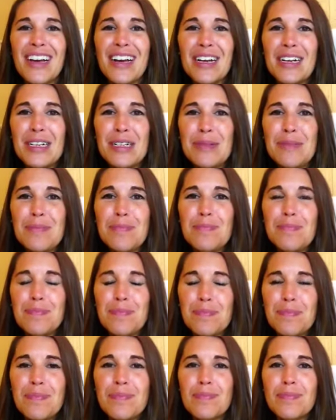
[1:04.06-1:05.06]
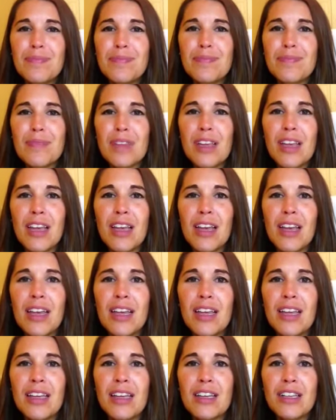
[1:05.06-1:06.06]
um,
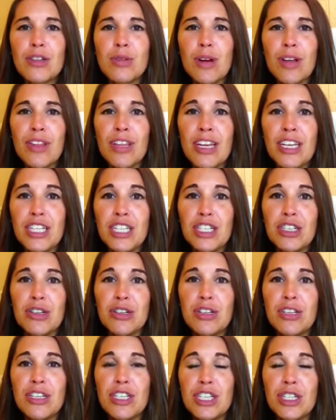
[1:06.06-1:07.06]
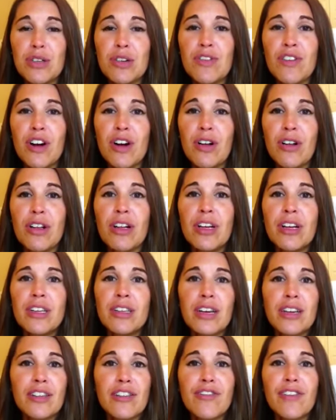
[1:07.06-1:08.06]
is around the issue issue of all
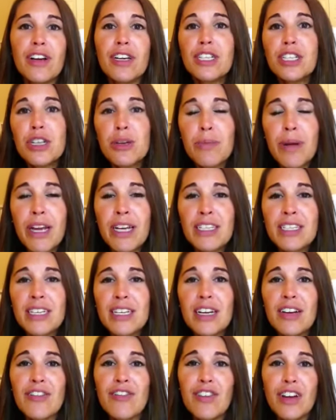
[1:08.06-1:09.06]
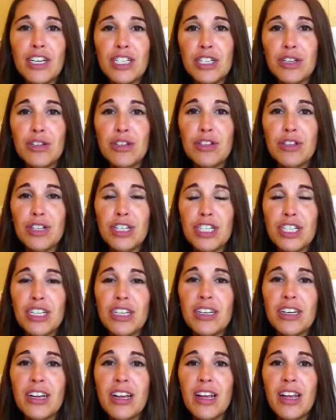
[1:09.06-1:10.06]
like the functional medicine and functional
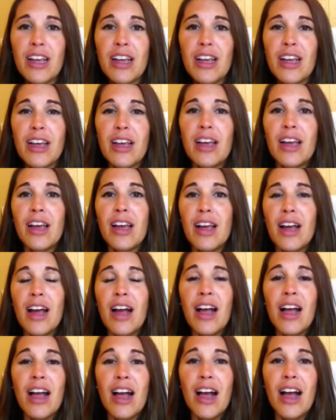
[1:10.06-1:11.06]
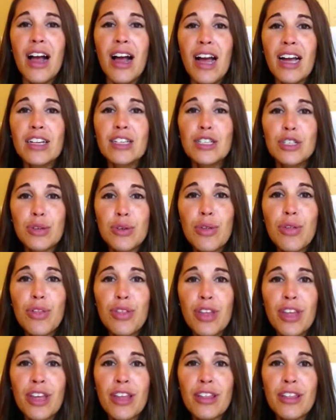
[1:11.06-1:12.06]
nutrition. I do
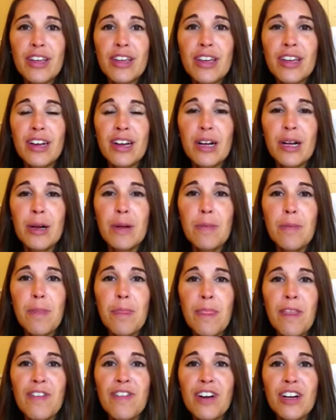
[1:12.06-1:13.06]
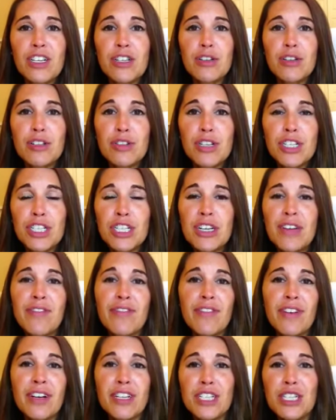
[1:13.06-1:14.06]
think that um, functional nutrition and
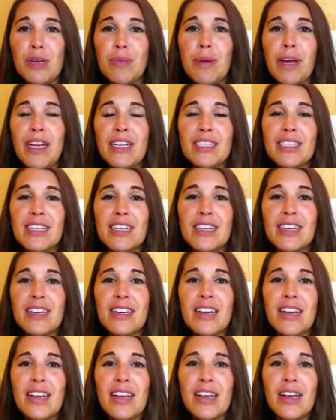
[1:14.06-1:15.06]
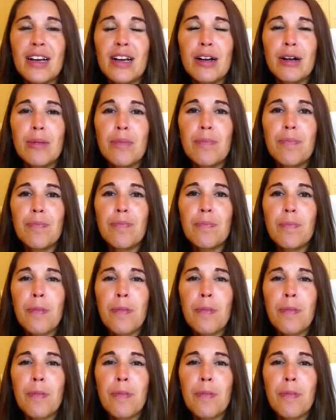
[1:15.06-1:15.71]
functional medicine um,